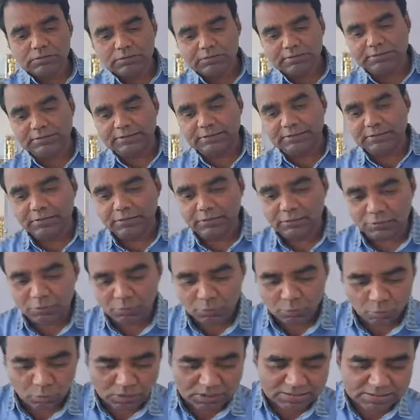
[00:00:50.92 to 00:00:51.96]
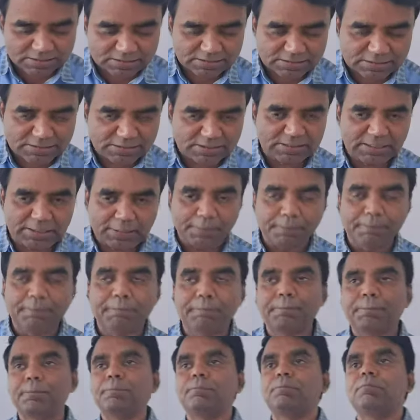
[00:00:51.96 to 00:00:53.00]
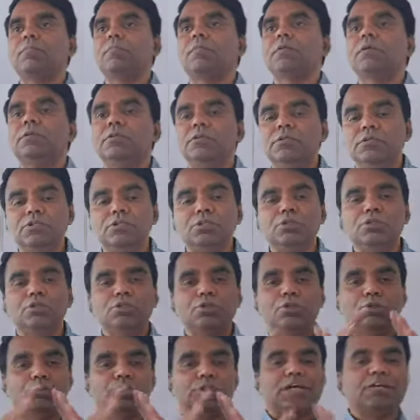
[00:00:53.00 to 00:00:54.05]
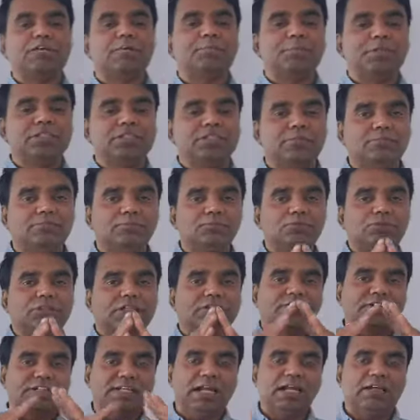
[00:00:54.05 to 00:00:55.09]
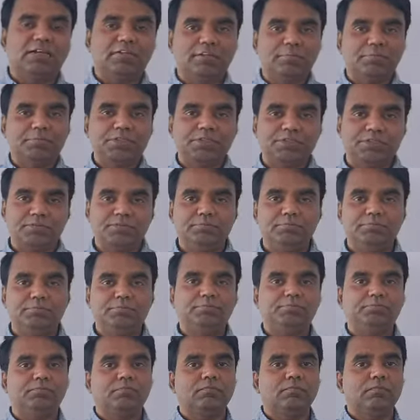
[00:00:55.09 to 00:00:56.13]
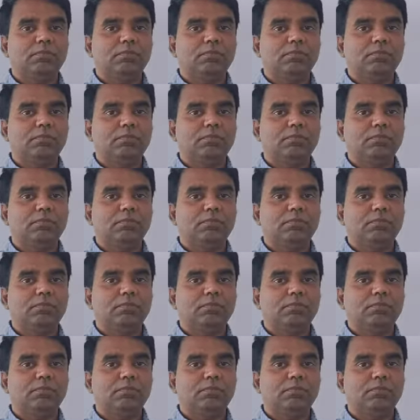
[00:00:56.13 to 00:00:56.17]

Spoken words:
Okay, what does it say? You have a prism, you have a triangular prism.